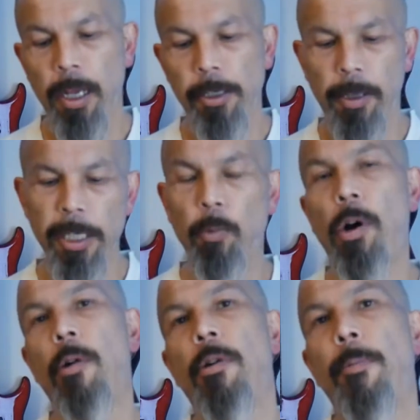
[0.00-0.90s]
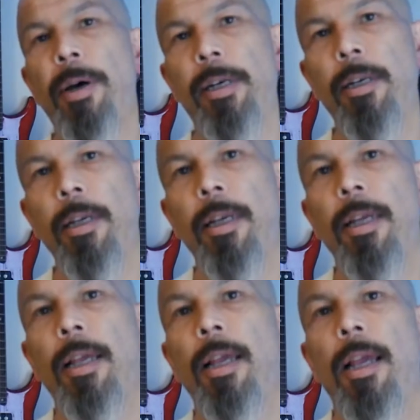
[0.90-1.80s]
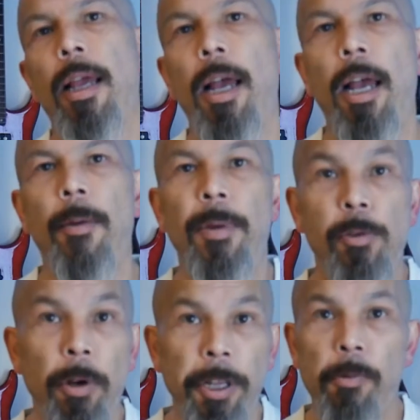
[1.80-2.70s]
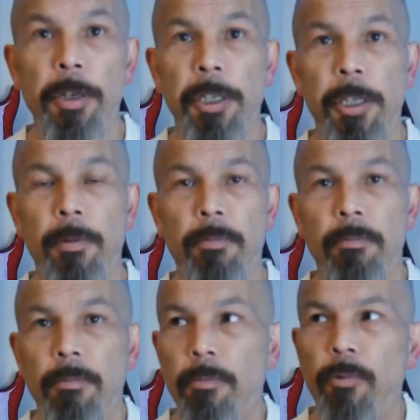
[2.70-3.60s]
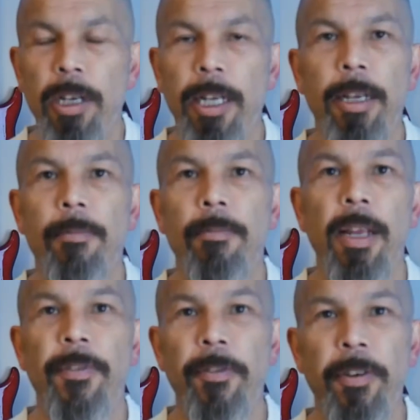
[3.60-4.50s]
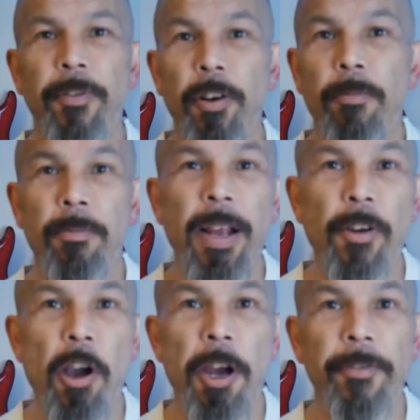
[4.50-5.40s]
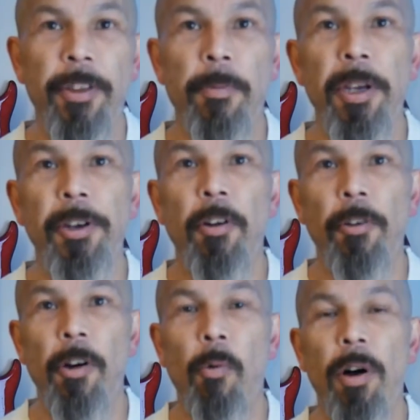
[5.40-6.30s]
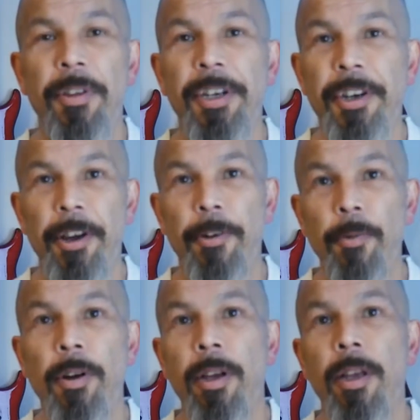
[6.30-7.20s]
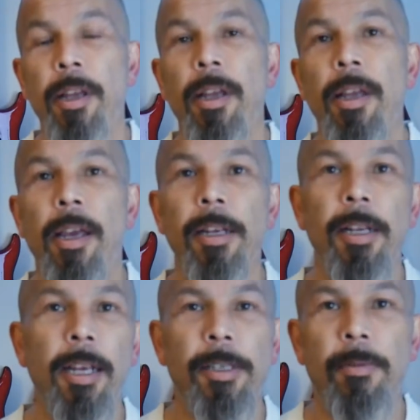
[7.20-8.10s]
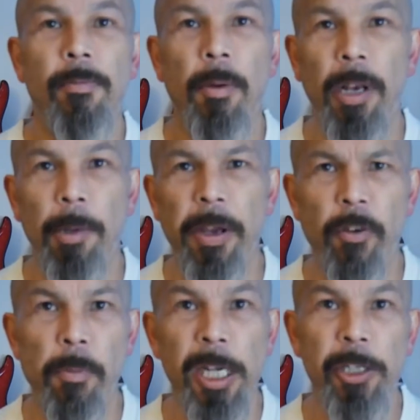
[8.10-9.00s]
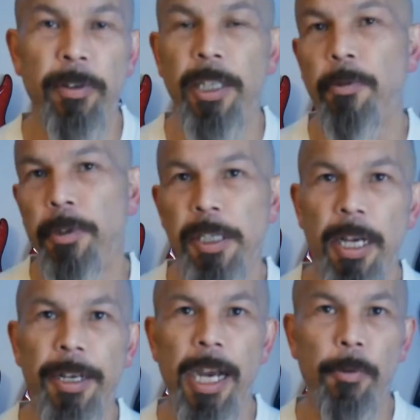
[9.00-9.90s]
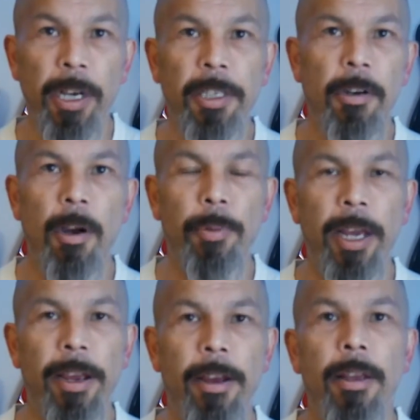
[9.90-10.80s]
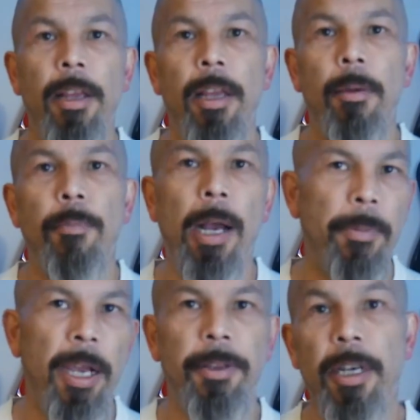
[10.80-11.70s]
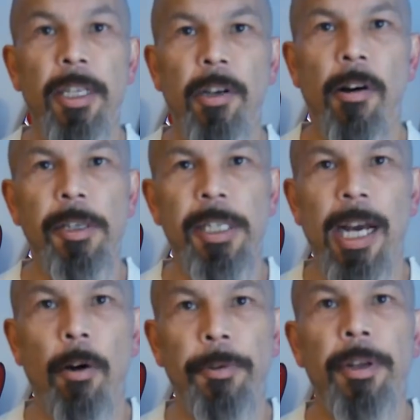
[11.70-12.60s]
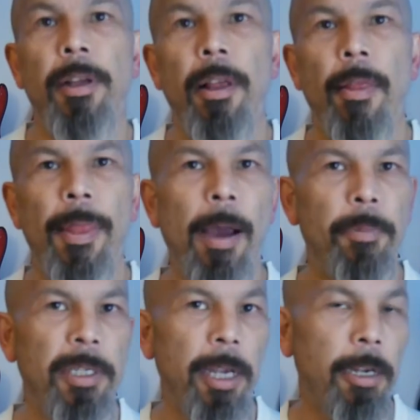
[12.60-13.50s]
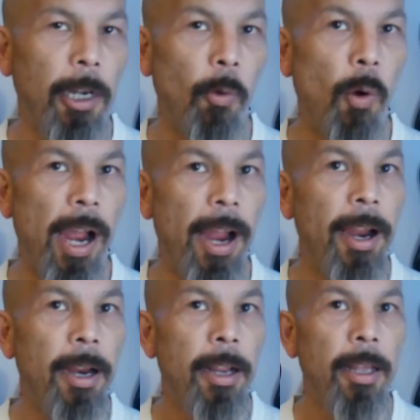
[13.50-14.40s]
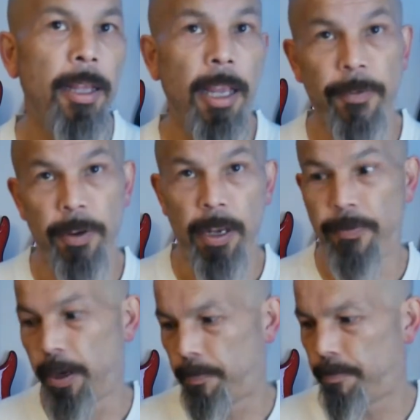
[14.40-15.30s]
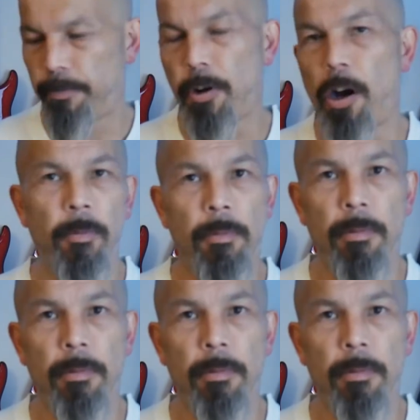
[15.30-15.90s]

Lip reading: So that's a wah, wah pedal. It's one of the ones that's really, if you've never heard of them and you don't know what they do, it's a little bit of a mystery to understand how a guitar player might make the guitar sound that particular way if you're not